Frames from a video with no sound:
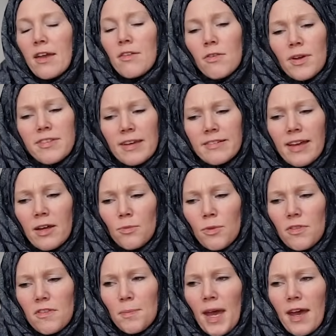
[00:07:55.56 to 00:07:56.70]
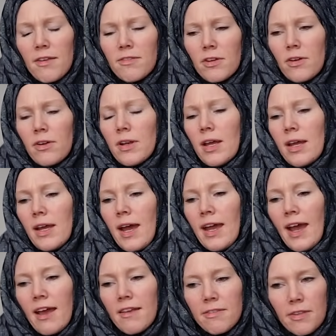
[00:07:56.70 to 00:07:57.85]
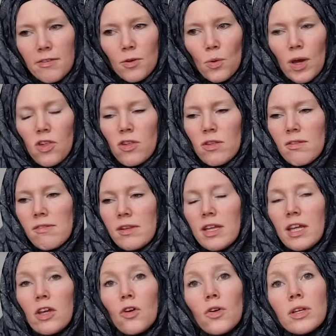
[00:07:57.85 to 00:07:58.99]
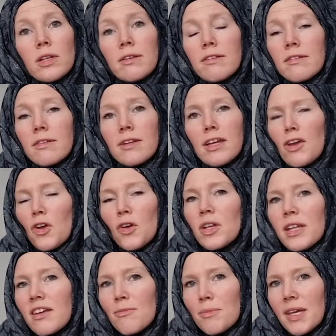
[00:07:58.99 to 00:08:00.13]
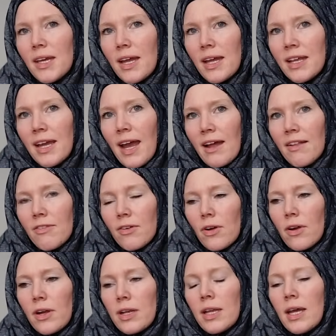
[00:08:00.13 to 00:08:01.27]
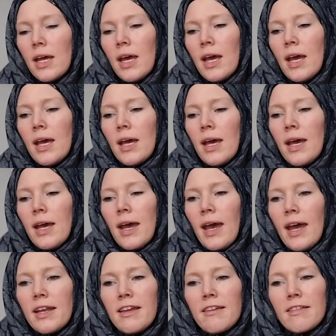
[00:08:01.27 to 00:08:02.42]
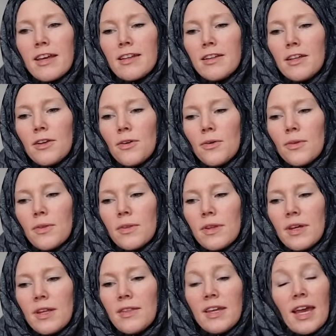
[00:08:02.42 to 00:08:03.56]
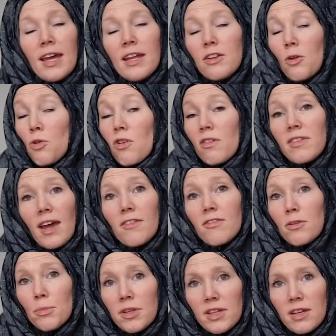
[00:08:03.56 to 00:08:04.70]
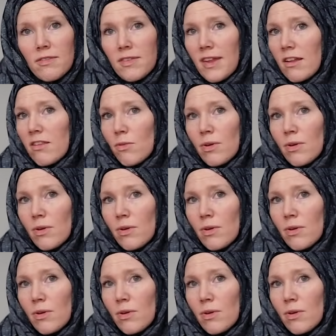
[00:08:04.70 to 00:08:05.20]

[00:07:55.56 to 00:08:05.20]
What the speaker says: so I sat down with this pastor and I asked these questions, and he couldn't give me any answer. And he said, you know, in the end you just have to believe, and that's